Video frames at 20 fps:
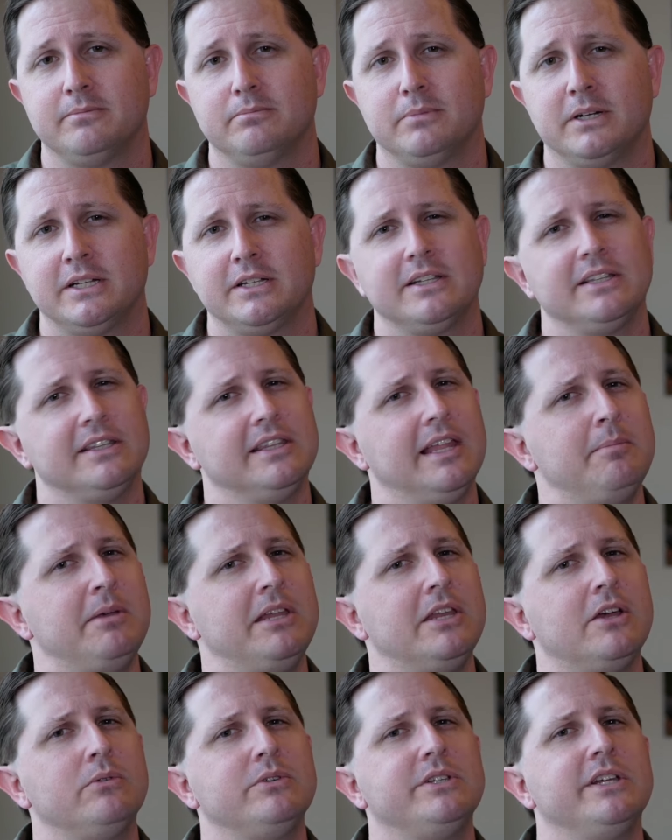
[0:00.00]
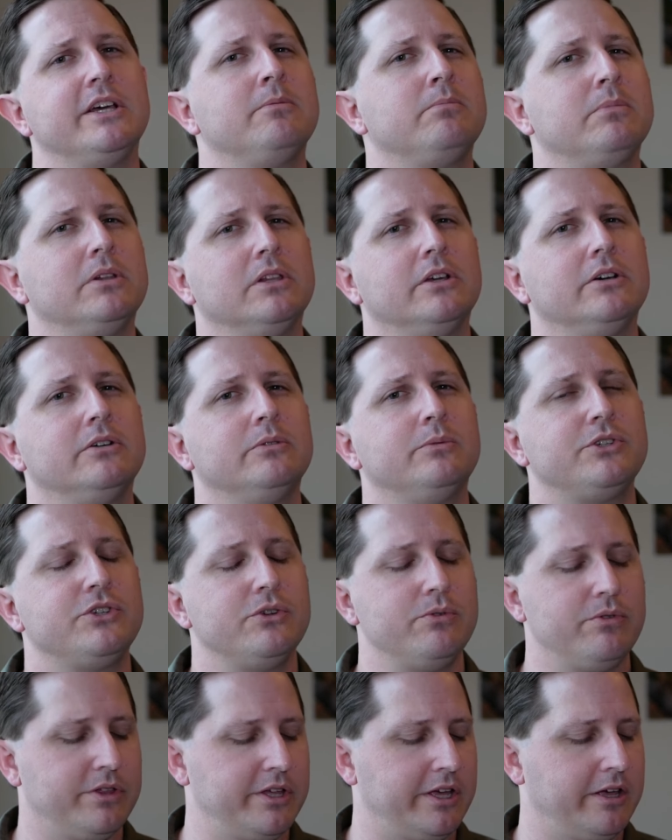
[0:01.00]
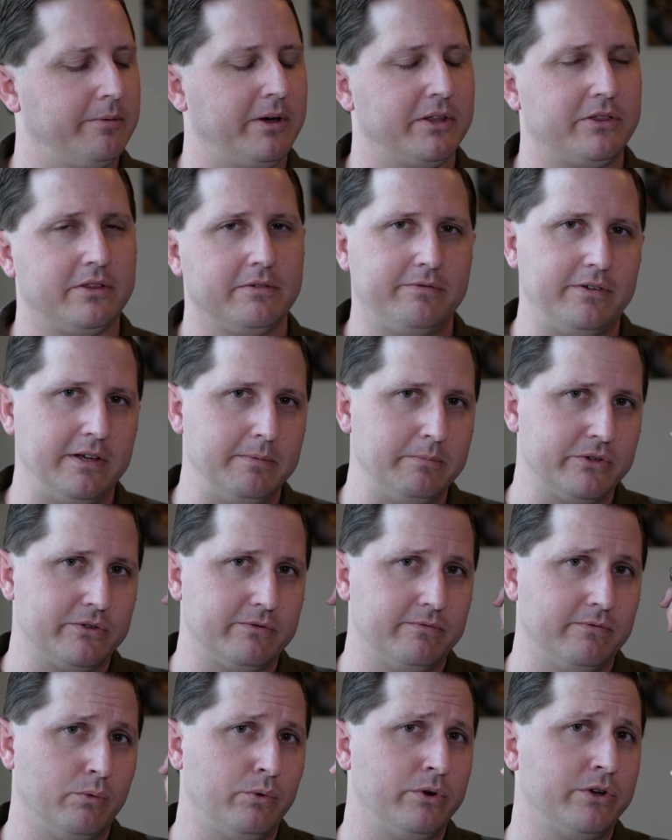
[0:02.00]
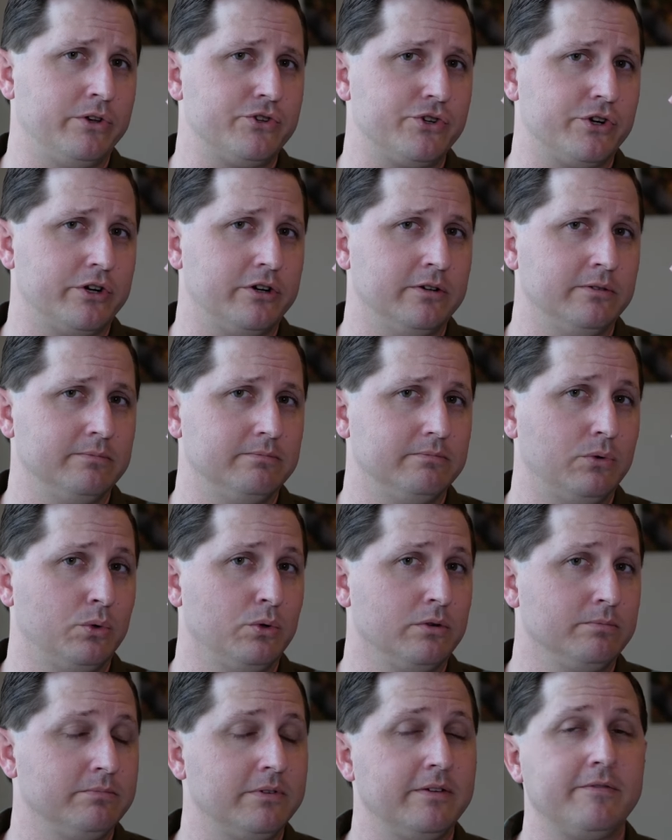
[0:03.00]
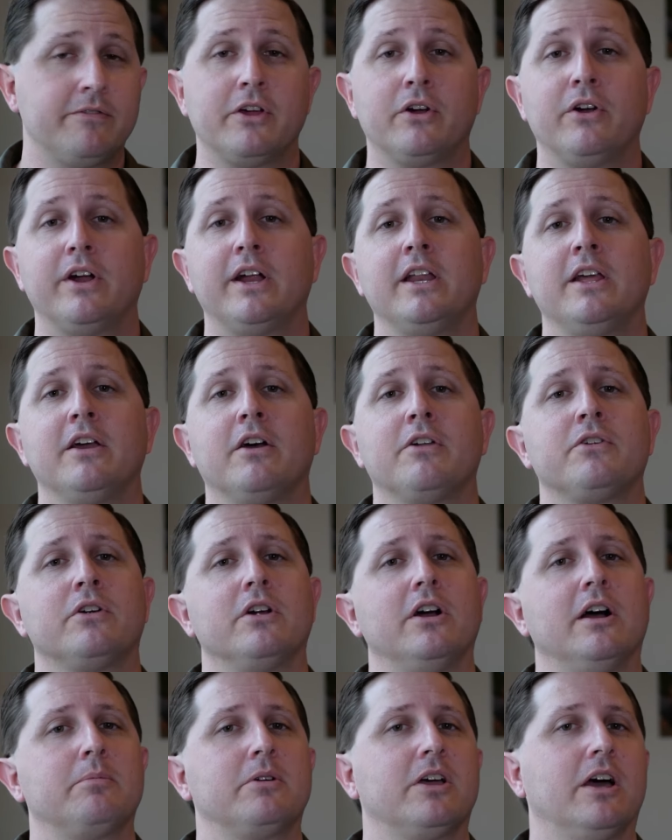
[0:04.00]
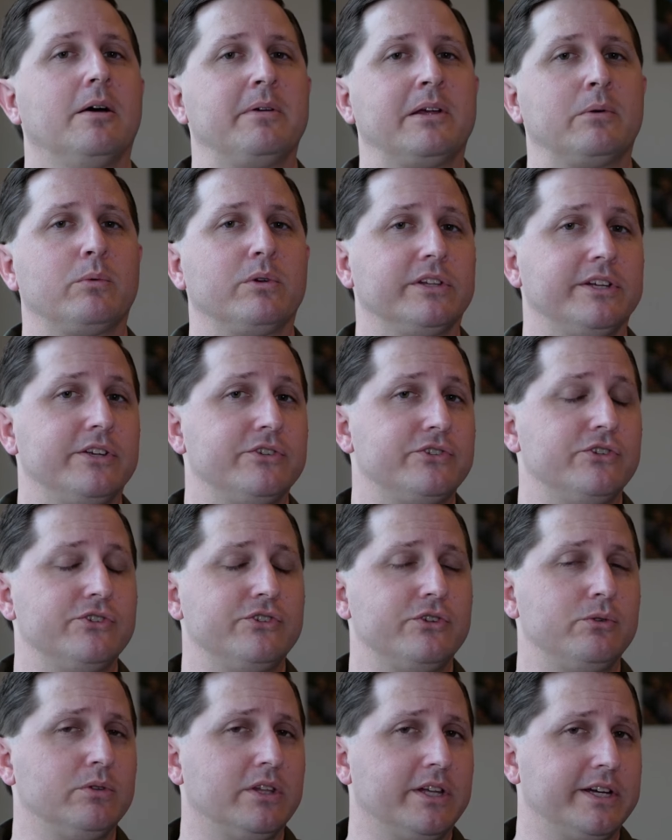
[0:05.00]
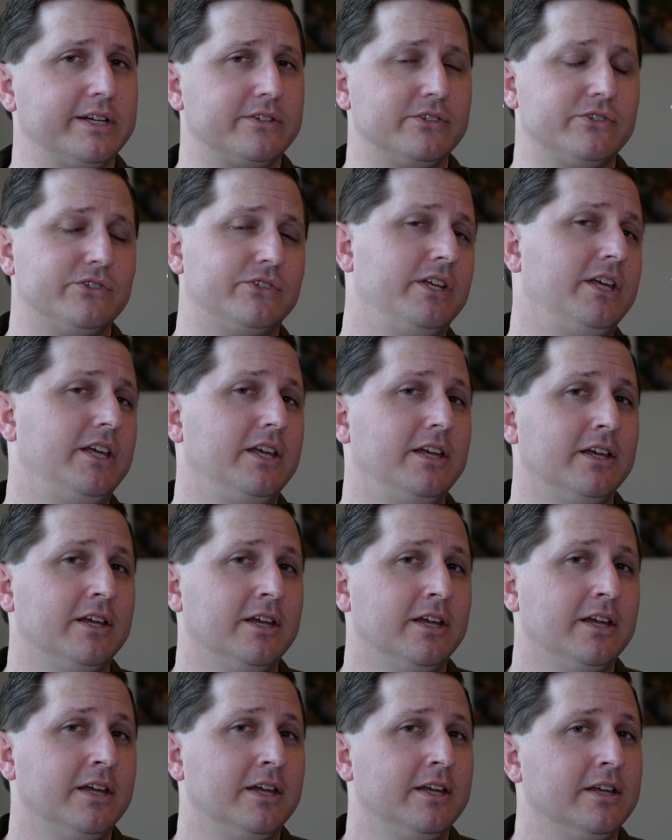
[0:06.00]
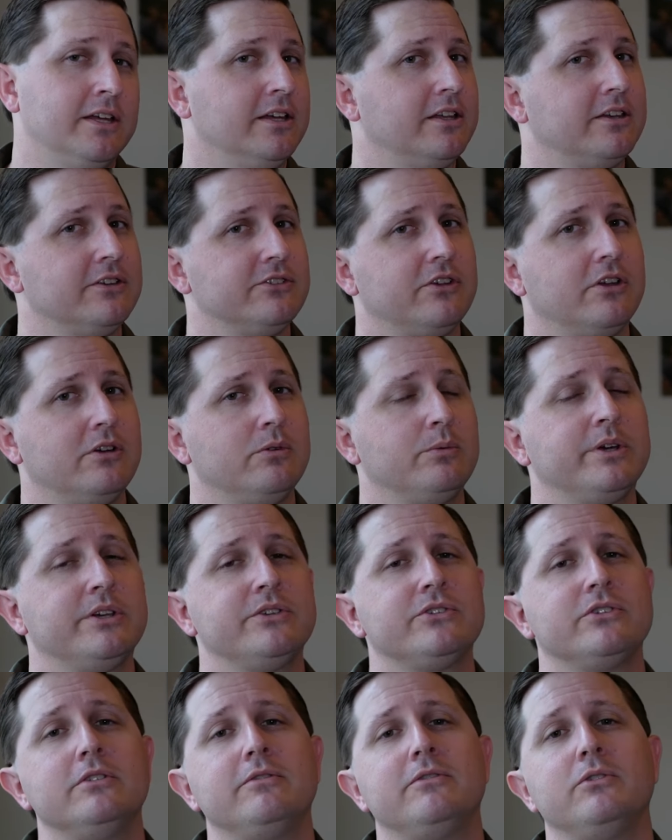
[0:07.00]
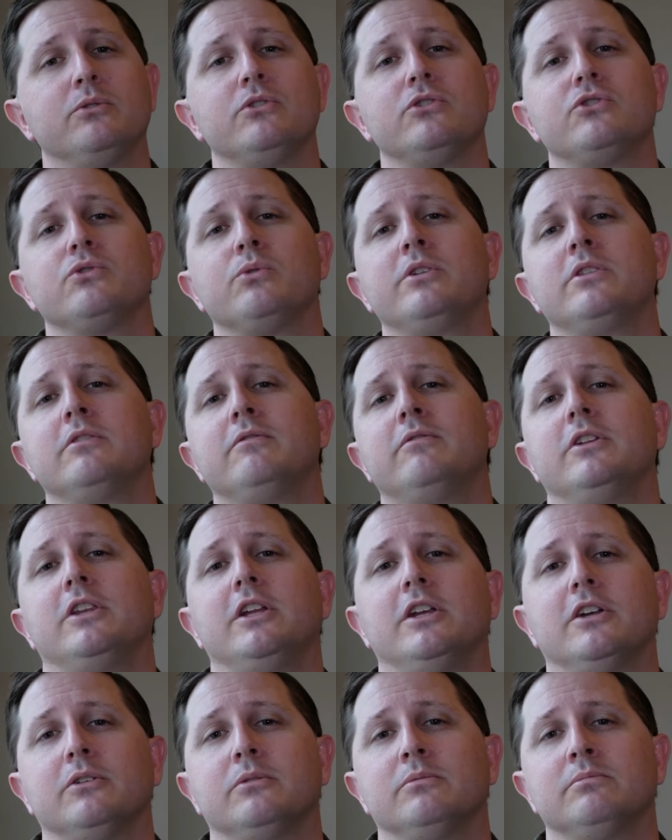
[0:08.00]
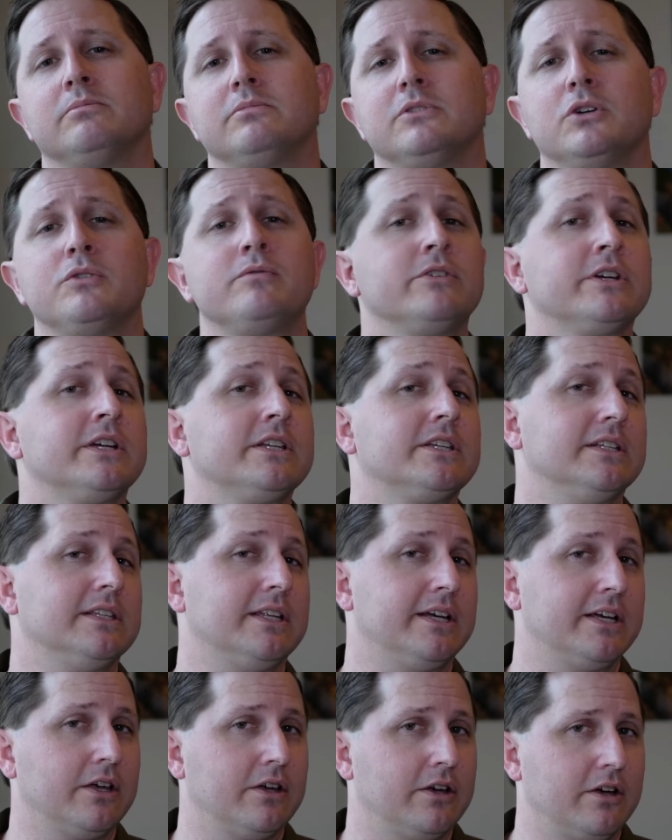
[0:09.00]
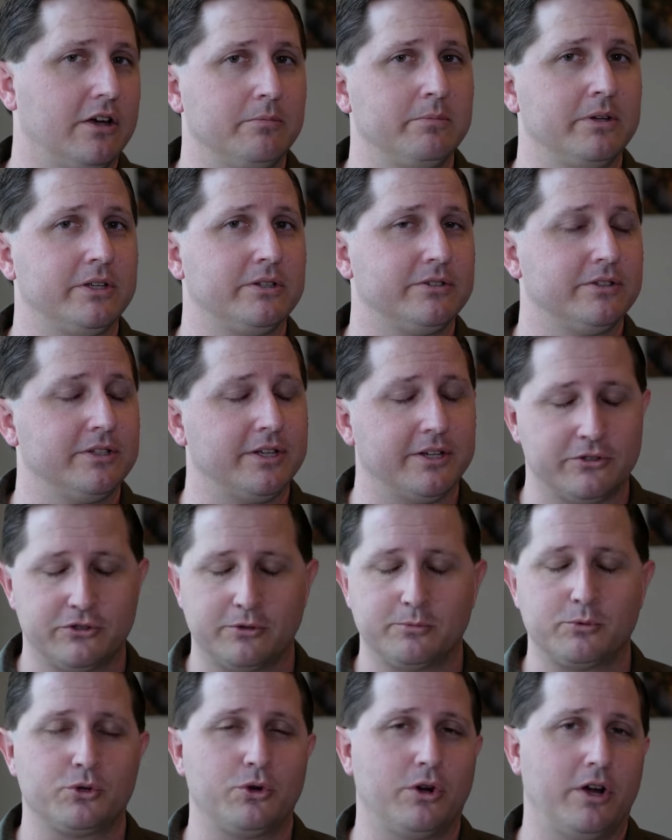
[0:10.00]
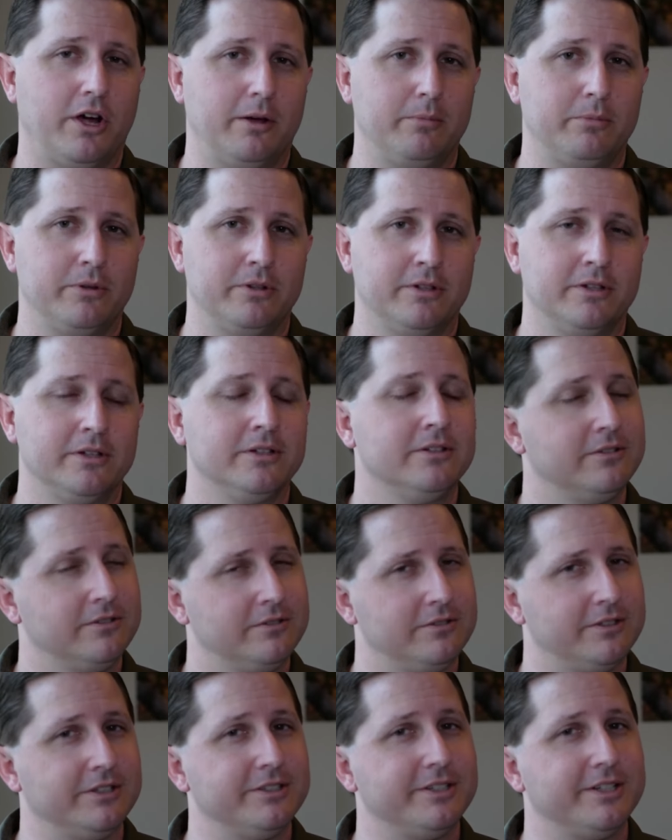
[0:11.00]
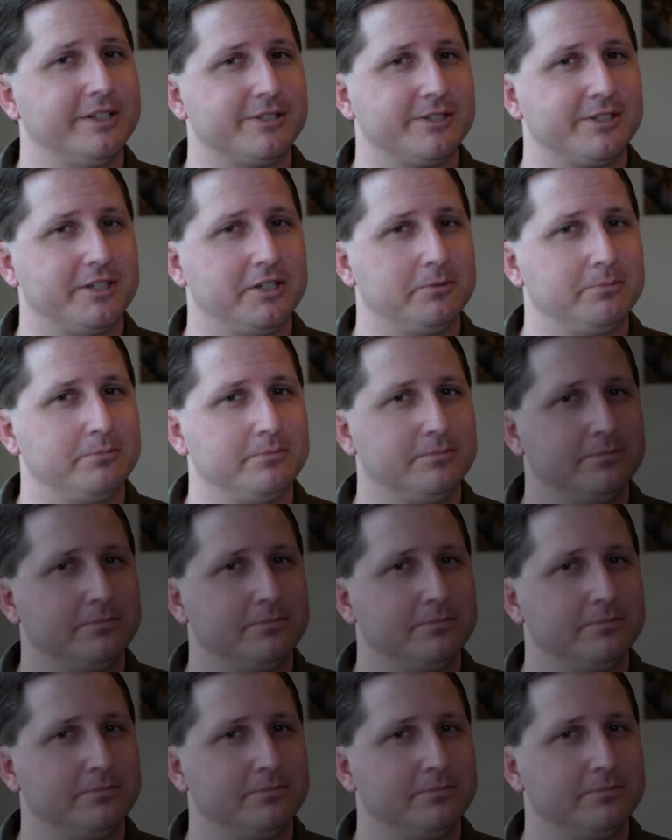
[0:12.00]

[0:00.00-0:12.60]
But let me know down below what you think about the Phoibos Voyager, or if there are any other upcoming releases you'd like to see. And as always, if you enjoyed the video, don't forget to like, comment, and subscribe. Till next time.